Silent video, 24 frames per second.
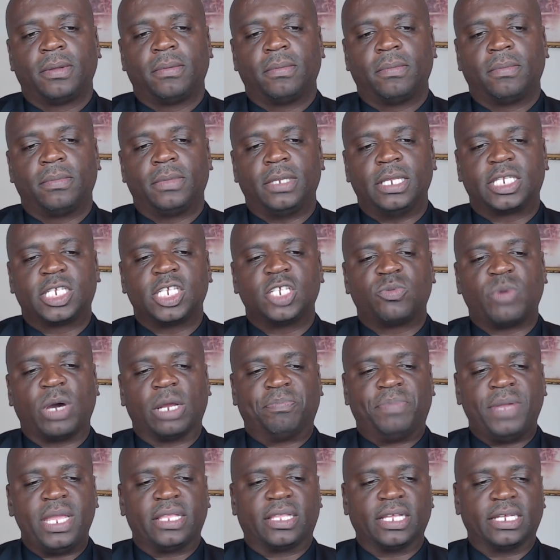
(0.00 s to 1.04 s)
This is what
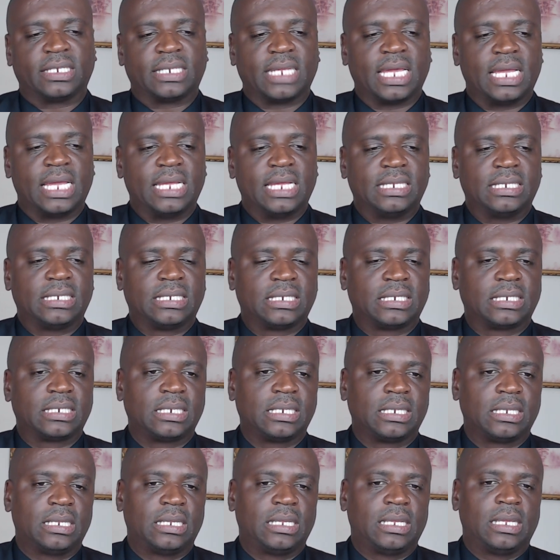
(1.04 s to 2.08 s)
Peter says.
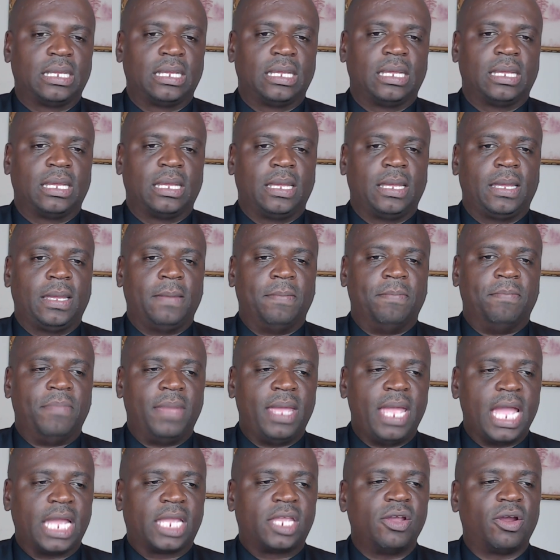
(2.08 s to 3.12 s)

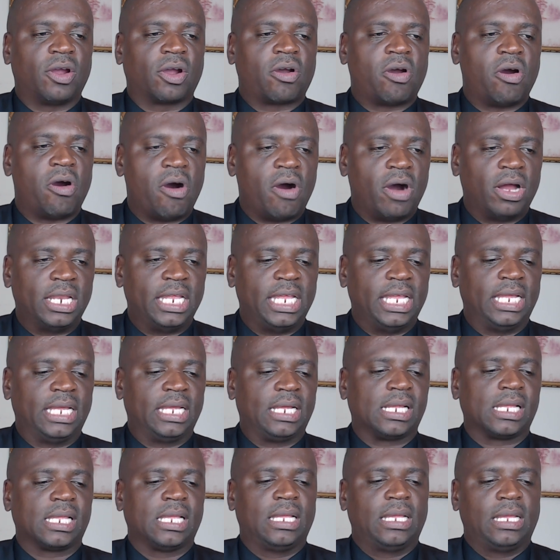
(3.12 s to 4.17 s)
Make your calling
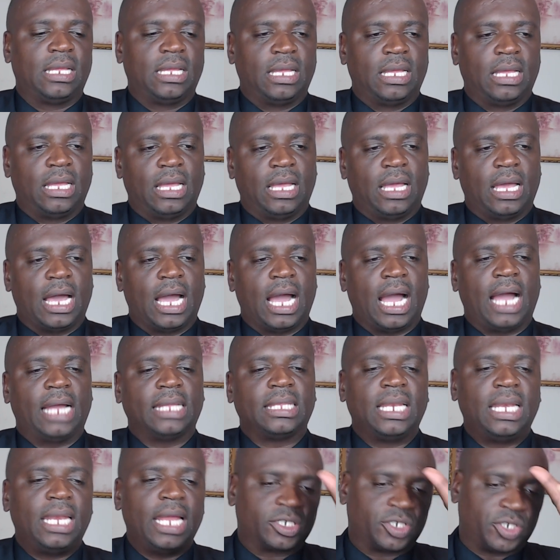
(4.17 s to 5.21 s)
and
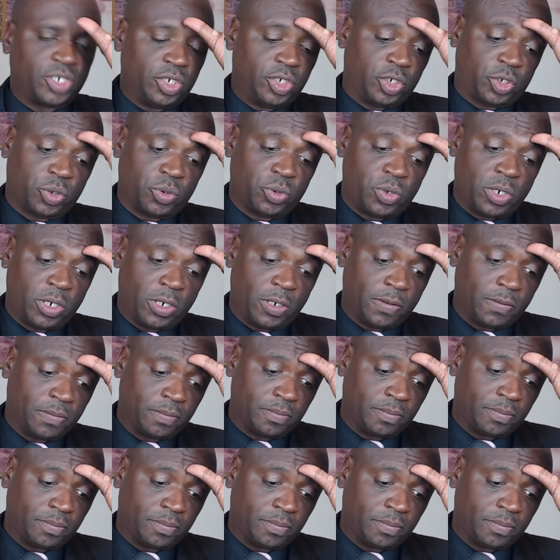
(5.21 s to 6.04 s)
election sure.